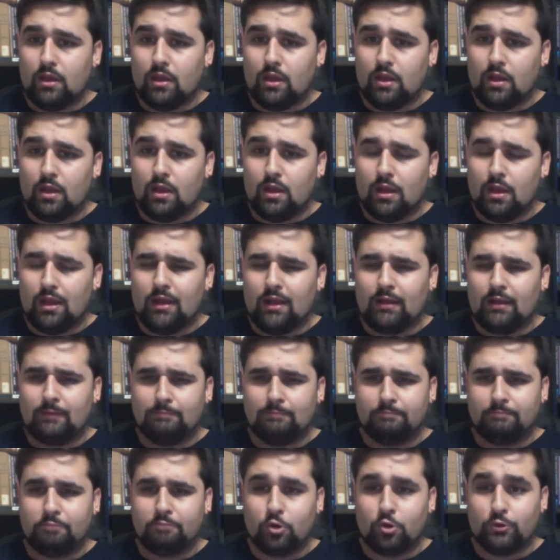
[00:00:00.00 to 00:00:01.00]

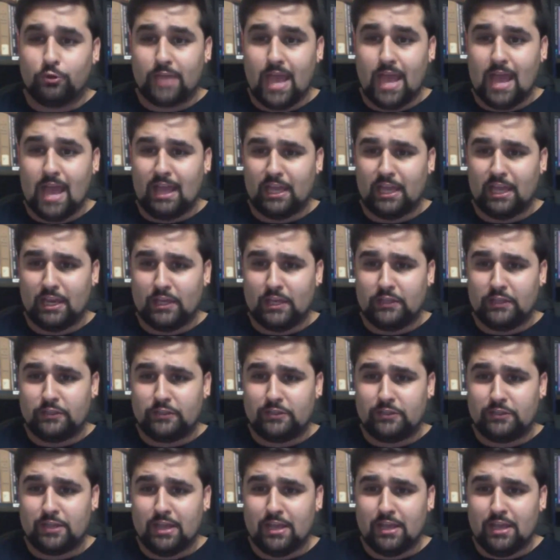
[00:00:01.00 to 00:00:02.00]

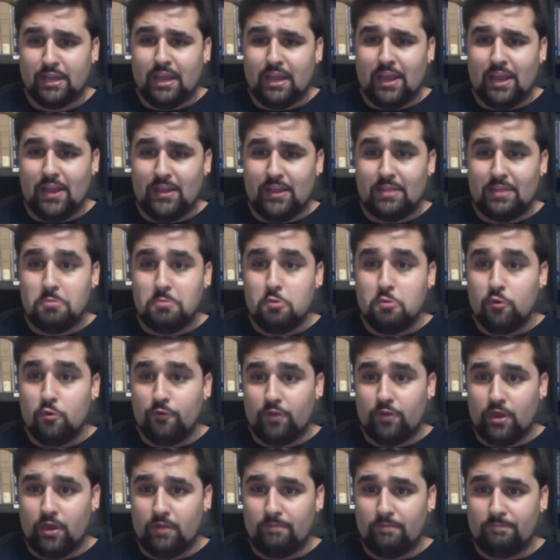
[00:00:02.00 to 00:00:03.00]
protagonist in the
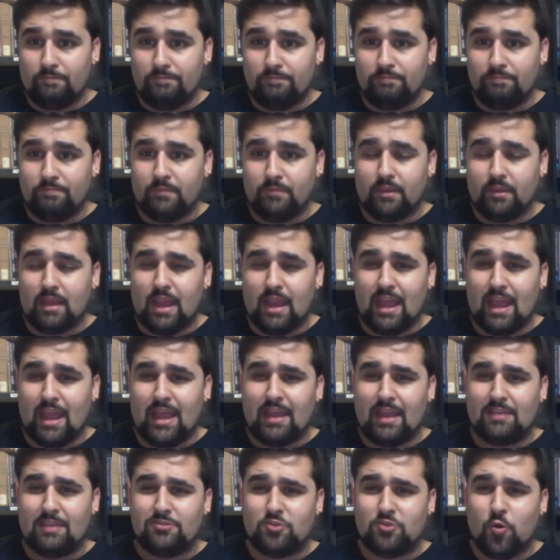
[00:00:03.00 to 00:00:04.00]
movie.
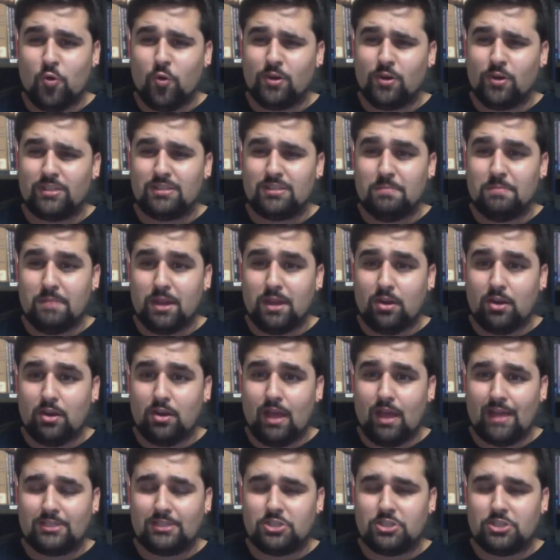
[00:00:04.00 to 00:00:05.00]
And towards the middle,
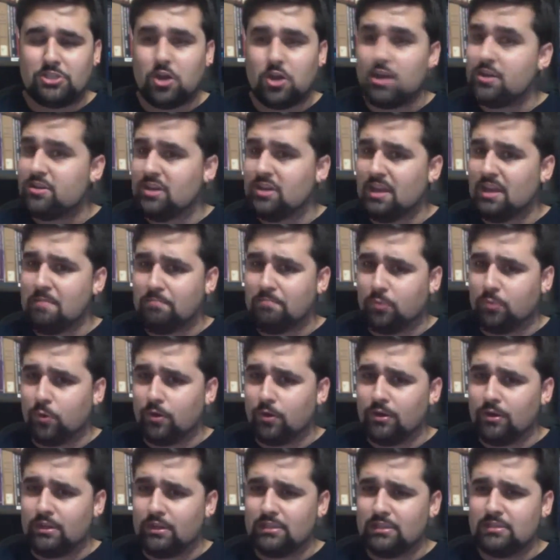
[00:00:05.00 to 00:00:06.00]
I started to get
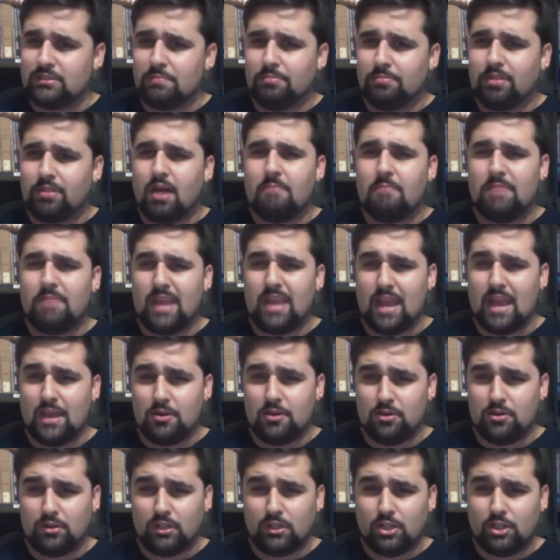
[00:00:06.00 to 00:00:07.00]
bored because the plot
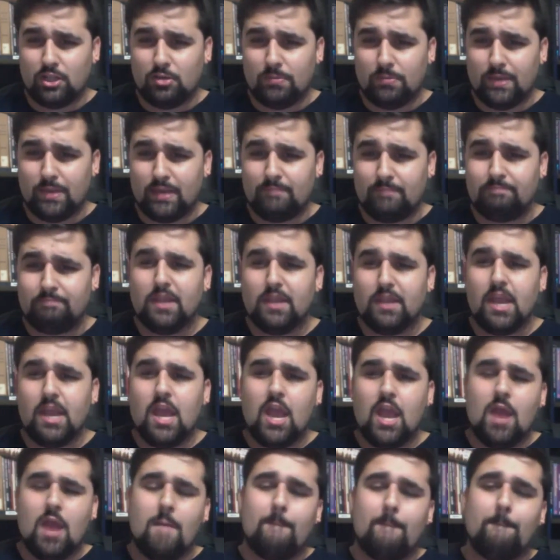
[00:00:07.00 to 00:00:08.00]
meandered a little bit.
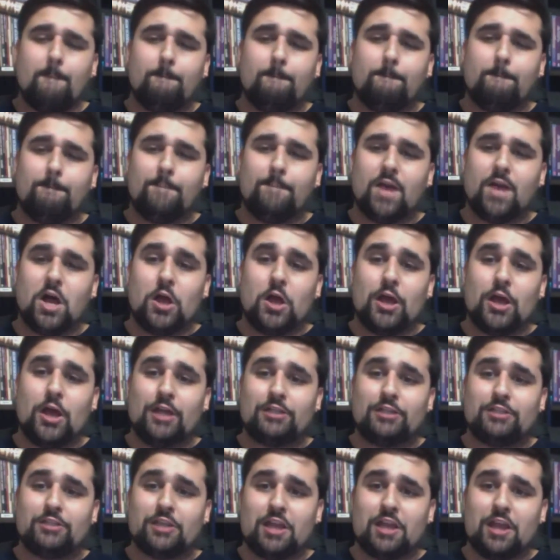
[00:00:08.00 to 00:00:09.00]

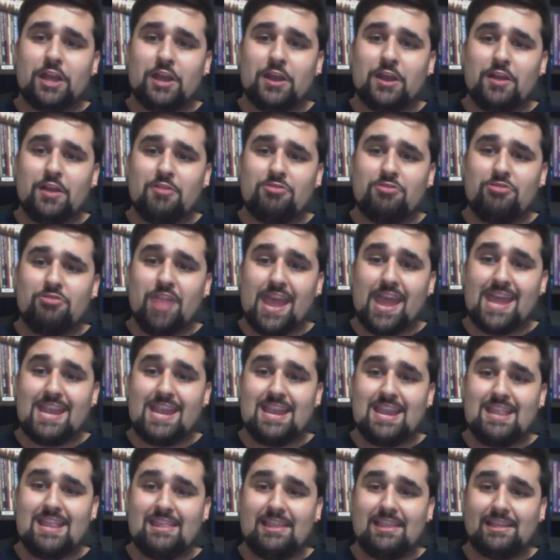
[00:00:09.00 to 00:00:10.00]
But
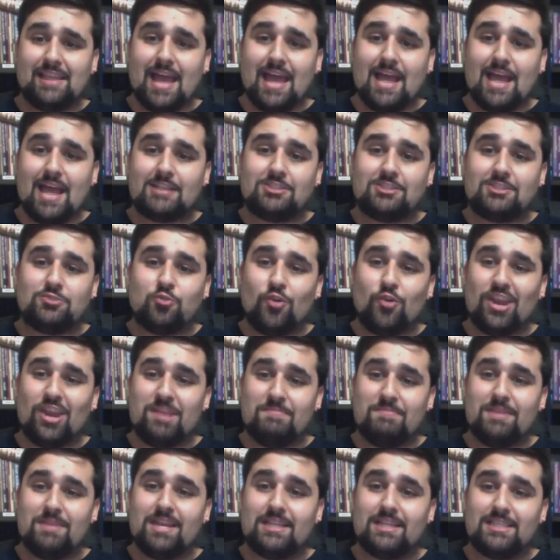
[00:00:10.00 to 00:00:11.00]
then the last 20
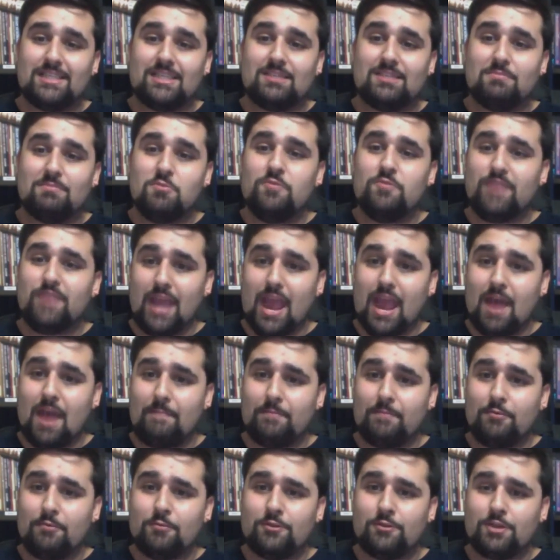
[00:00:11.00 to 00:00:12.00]
minutes of the movie
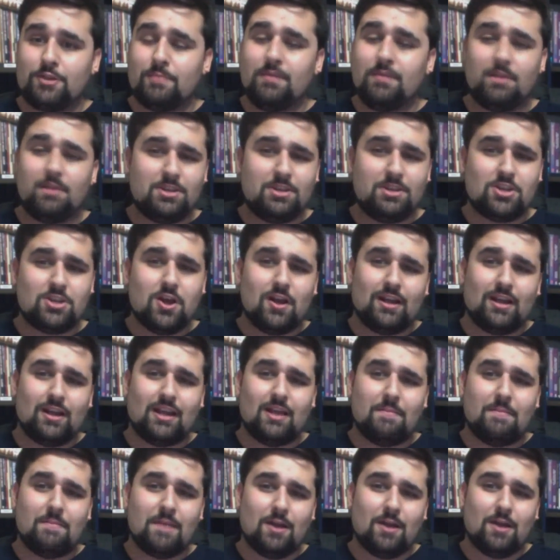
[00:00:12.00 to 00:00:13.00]
happened, which I'm going to be
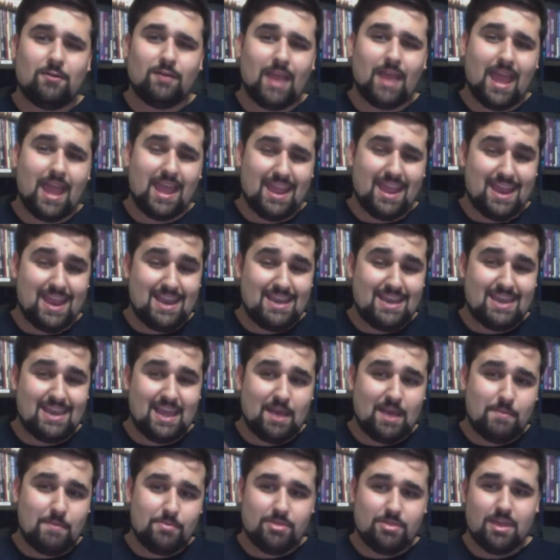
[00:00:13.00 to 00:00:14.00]
talking about in
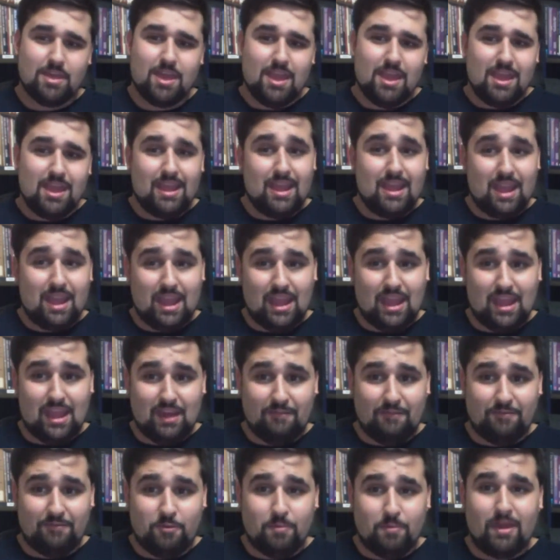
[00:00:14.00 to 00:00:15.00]
depth in
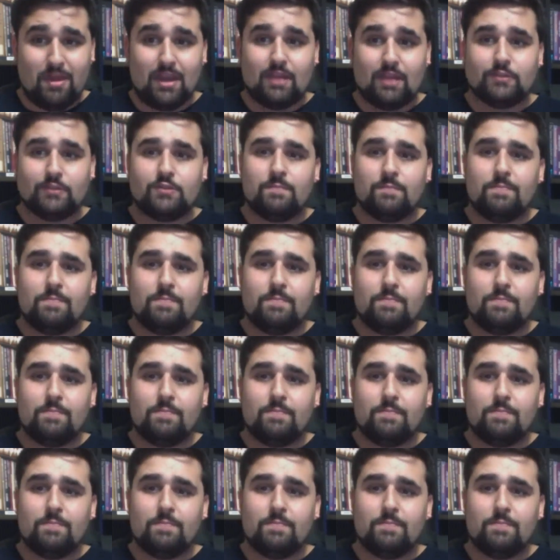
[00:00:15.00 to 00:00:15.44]
a few minutes.